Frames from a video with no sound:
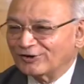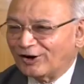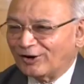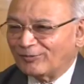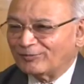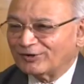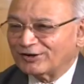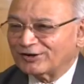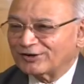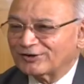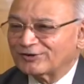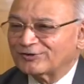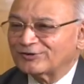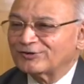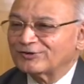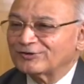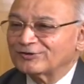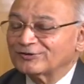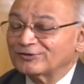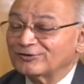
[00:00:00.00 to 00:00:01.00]
government.
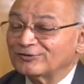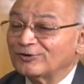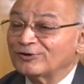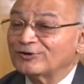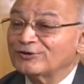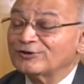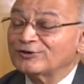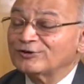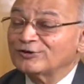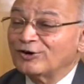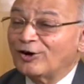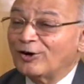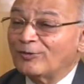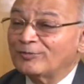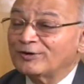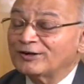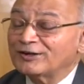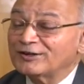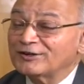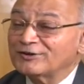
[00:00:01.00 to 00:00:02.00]
The role of the
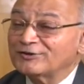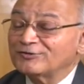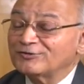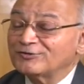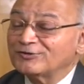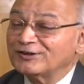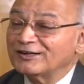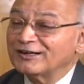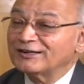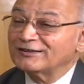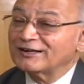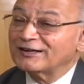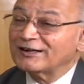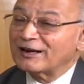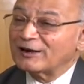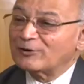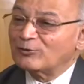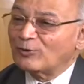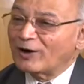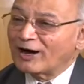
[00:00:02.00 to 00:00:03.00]
government is to create an
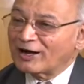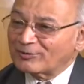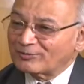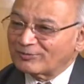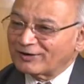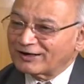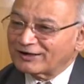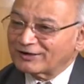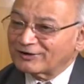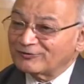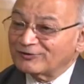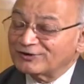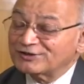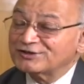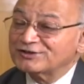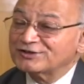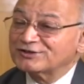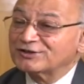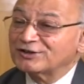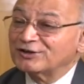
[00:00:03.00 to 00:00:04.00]
environment
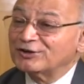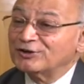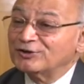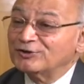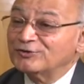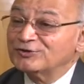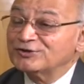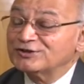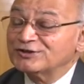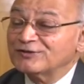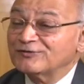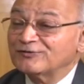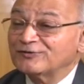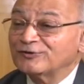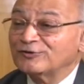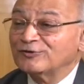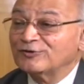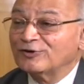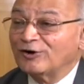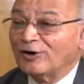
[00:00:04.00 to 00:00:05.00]
which is conducive
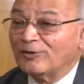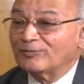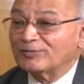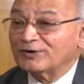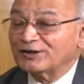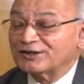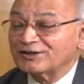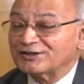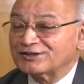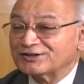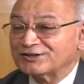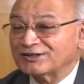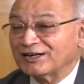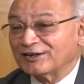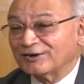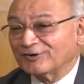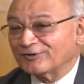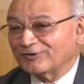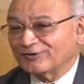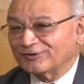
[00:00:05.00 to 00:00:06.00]
to competition
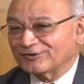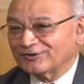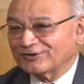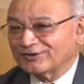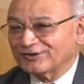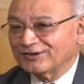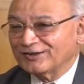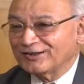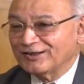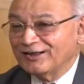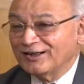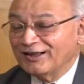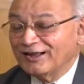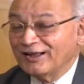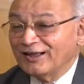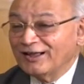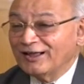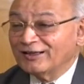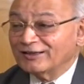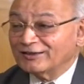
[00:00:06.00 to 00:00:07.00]
and growth.
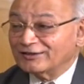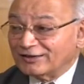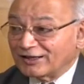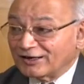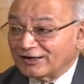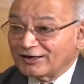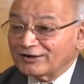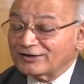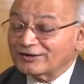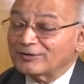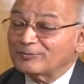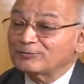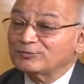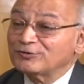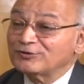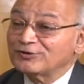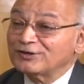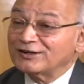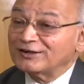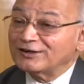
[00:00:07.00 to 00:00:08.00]
Then it is up
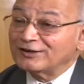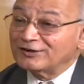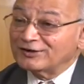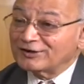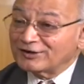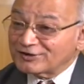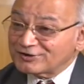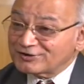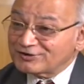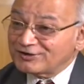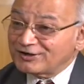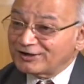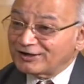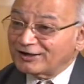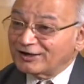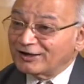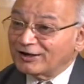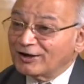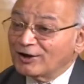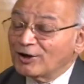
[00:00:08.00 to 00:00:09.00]
to the
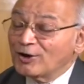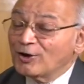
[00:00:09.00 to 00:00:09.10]
industry